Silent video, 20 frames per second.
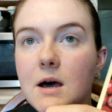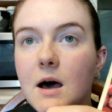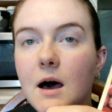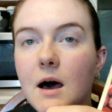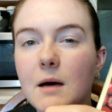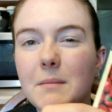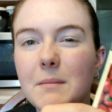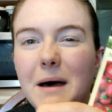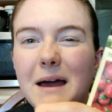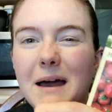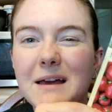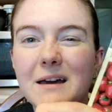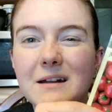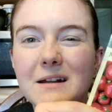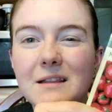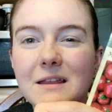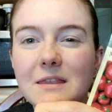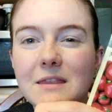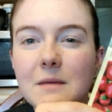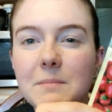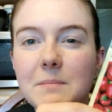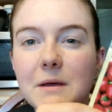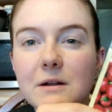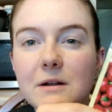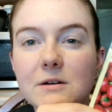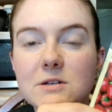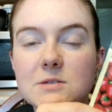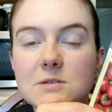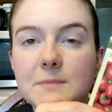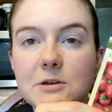I kind of like that
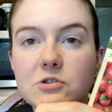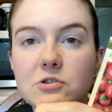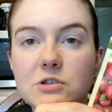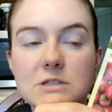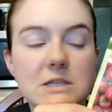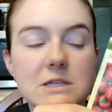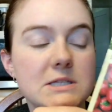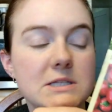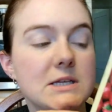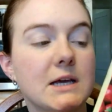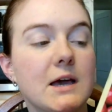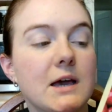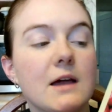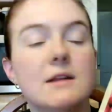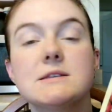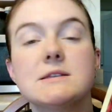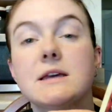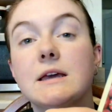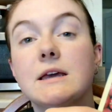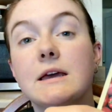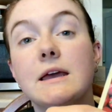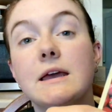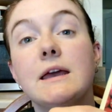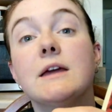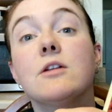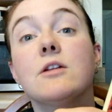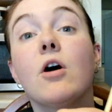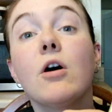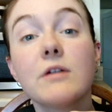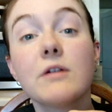better, especially since I kind of take a
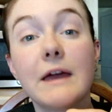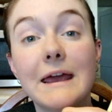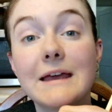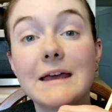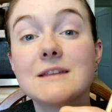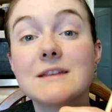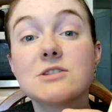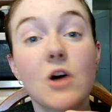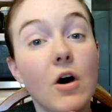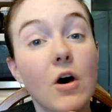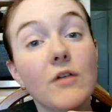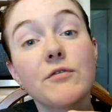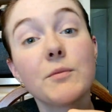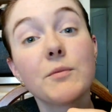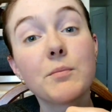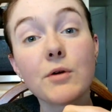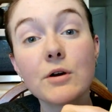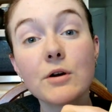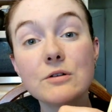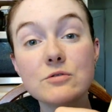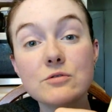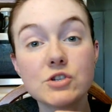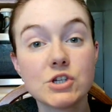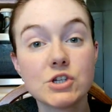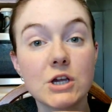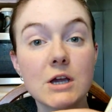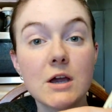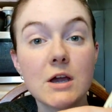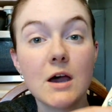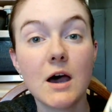hands-off approach.